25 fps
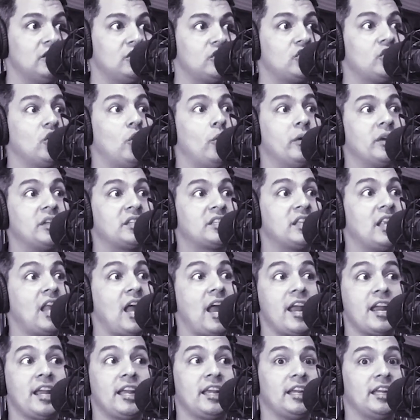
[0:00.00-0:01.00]
So it's
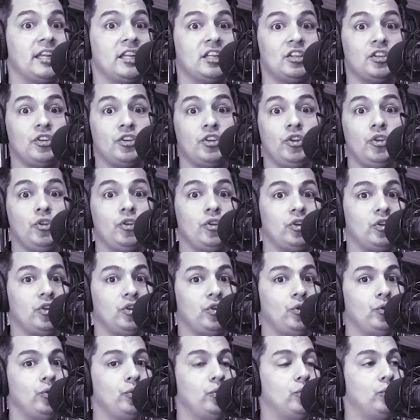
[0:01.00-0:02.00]
like
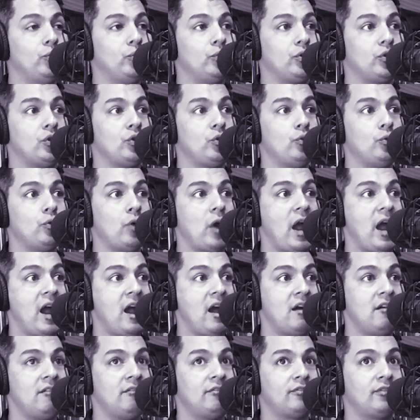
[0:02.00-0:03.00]
you
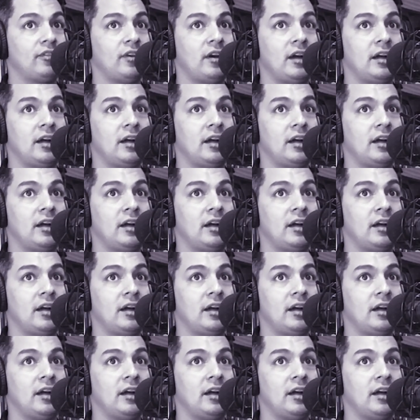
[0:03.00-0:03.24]
have